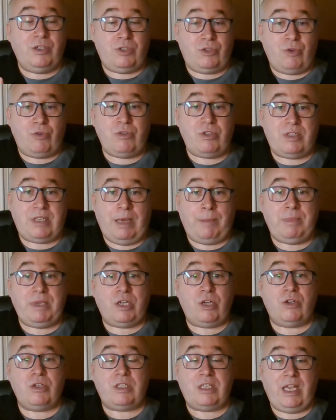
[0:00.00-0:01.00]
does that
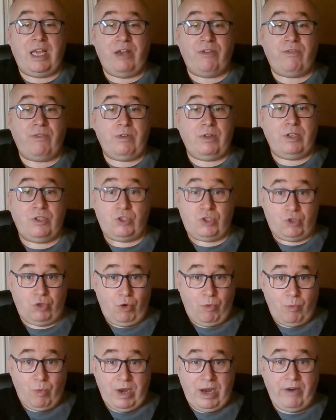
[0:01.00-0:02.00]
because they have
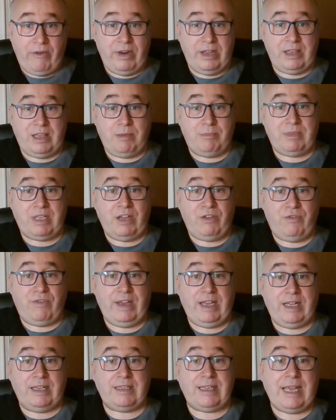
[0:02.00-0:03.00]
somewhere in them they
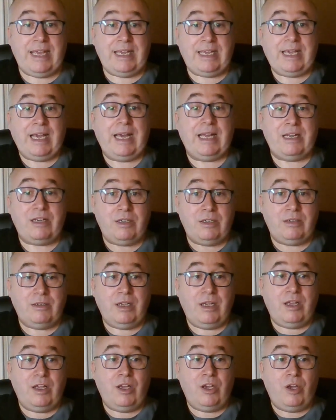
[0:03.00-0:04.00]
feel they can
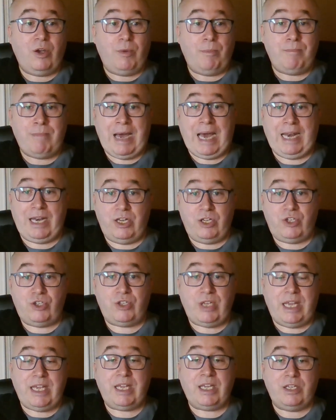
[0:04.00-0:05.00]
manage,
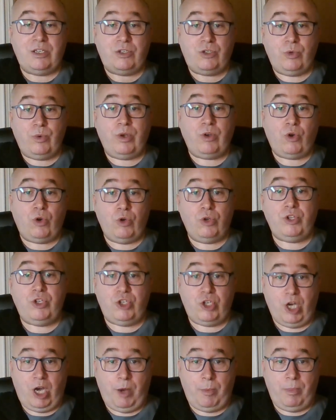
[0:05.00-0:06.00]
they can do a good
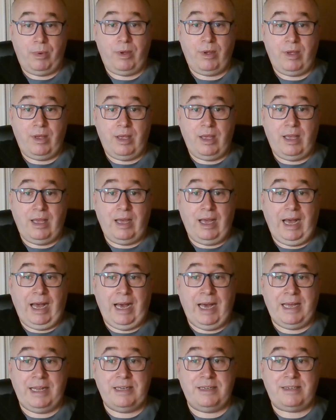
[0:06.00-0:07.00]
job,
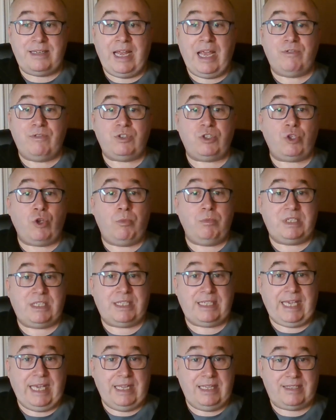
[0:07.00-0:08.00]
and they have some
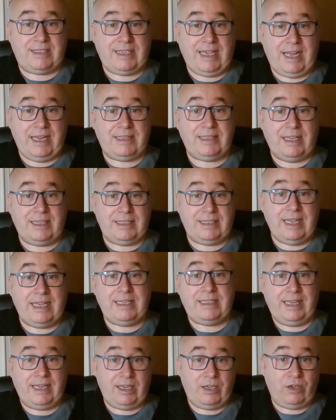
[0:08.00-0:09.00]
skill set that they
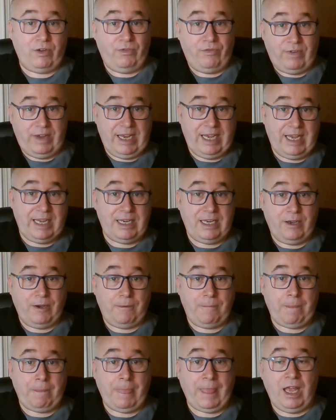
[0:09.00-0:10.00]
think can fit in
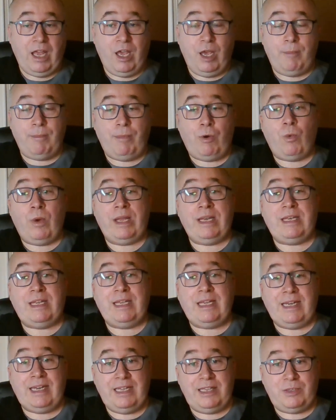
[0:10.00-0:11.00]
here. But when they
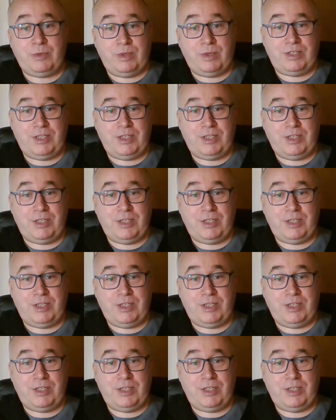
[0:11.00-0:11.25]
get into a